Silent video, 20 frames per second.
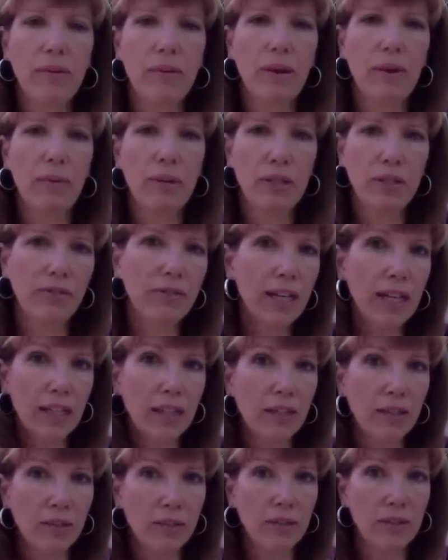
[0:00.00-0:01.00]
once you've
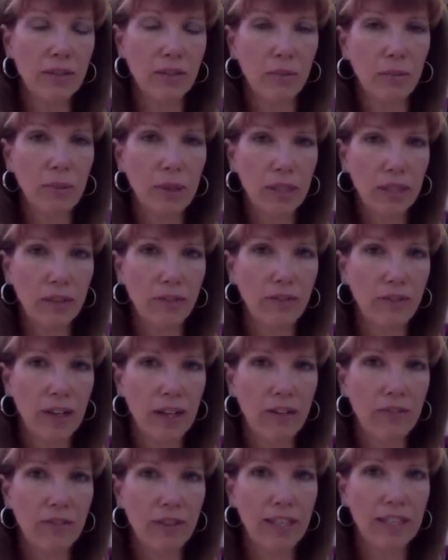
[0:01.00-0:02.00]
got those 1 to
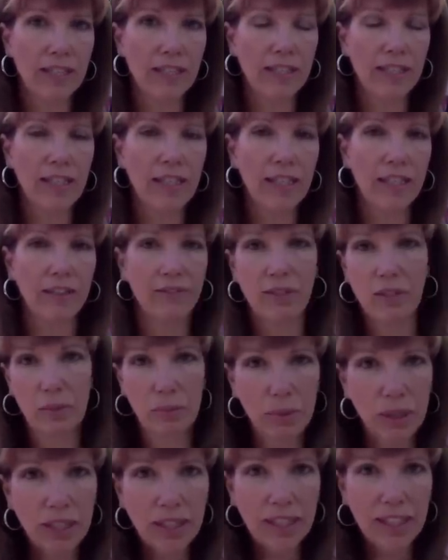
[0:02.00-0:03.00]
5 things done, if it's
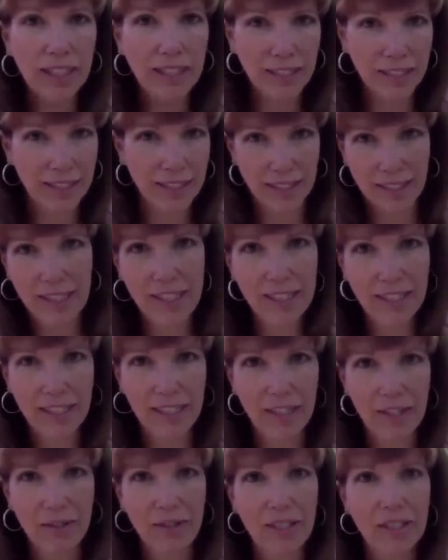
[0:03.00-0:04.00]
1 thing, it's easy.
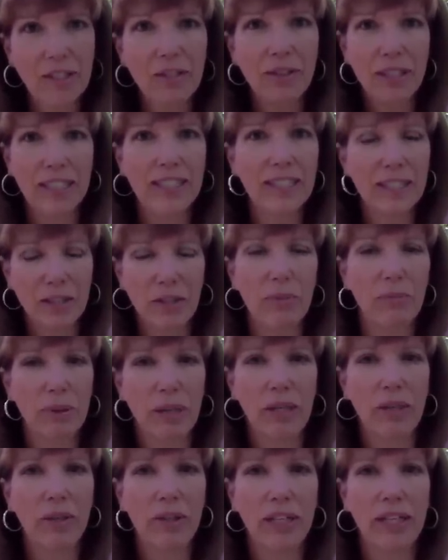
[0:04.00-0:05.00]
You just know that's your
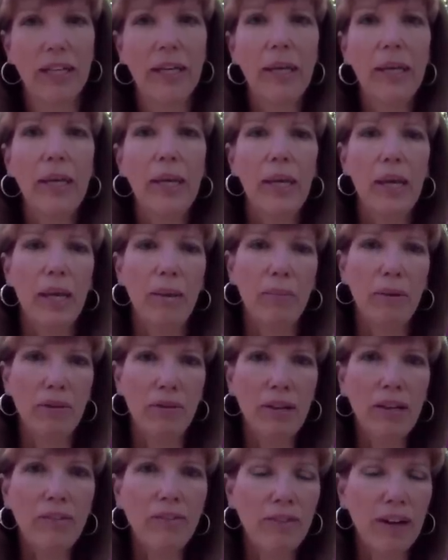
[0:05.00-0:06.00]
priority. But if
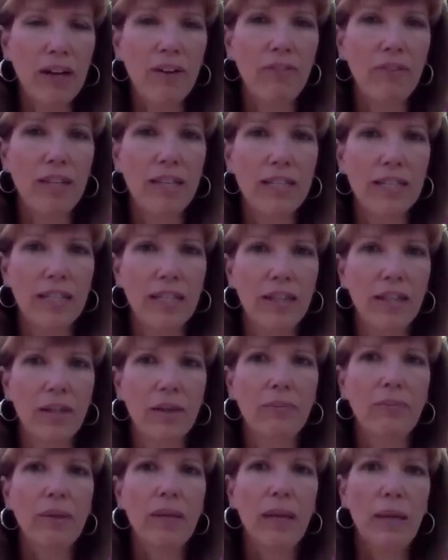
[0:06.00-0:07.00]
you have 5 things on there,
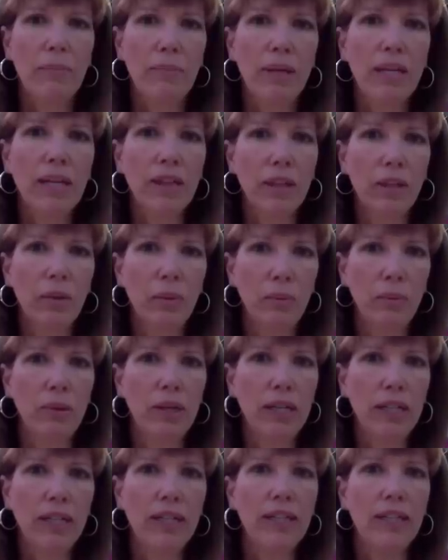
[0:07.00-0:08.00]
pick the
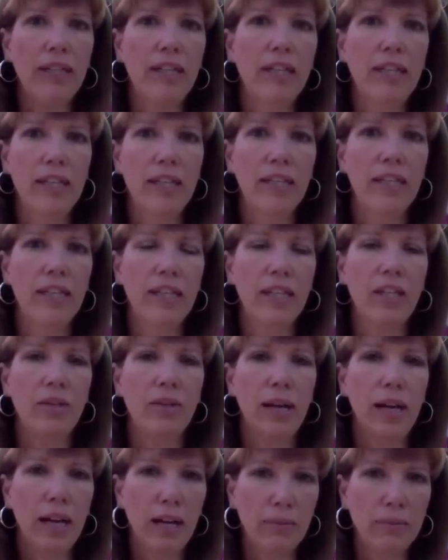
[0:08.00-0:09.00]
1 thing that you
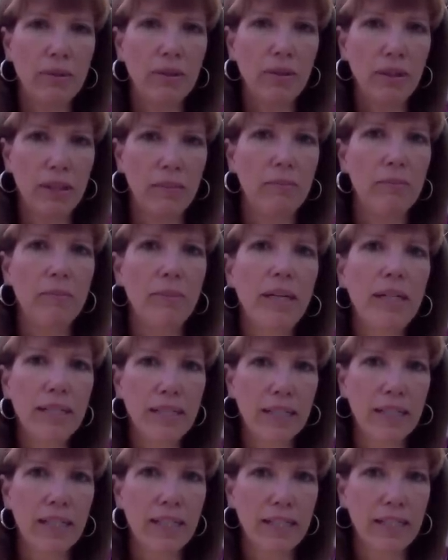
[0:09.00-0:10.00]
absolutely
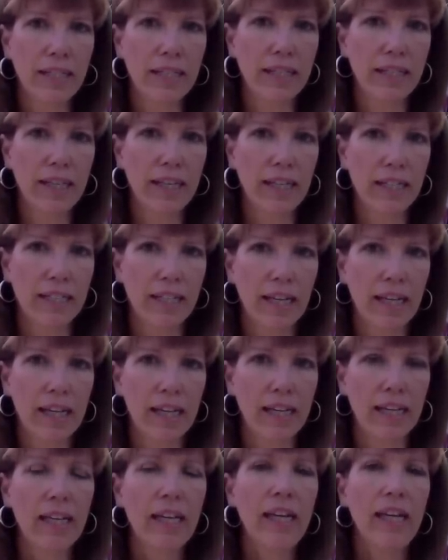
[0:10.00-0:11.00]
must get done that
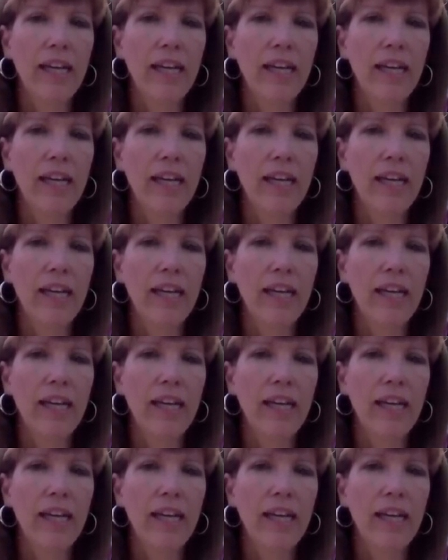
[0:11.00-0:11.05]
day